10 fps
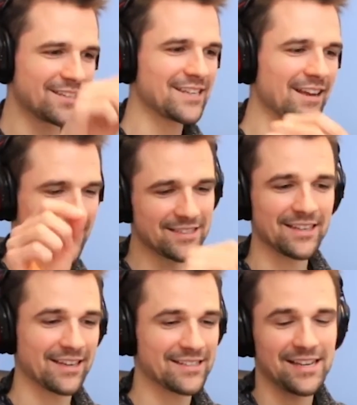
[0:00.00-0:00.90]

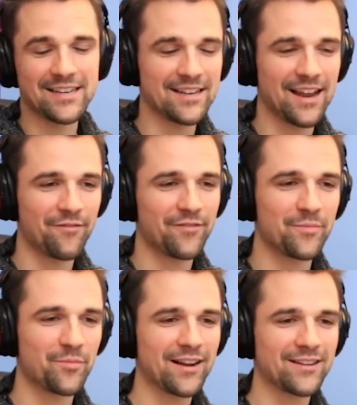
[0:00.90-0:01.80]
I didn't have the
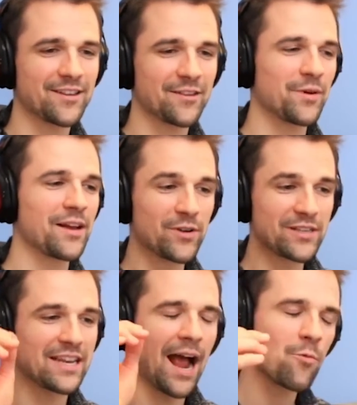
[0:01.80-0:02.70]
practice otherwise.
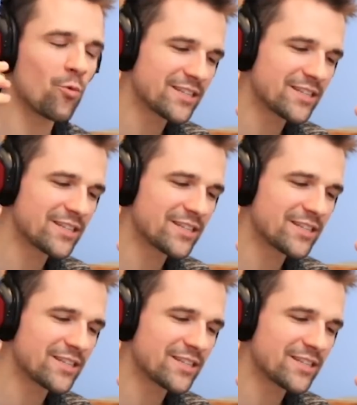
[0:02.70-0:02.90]
I wasn't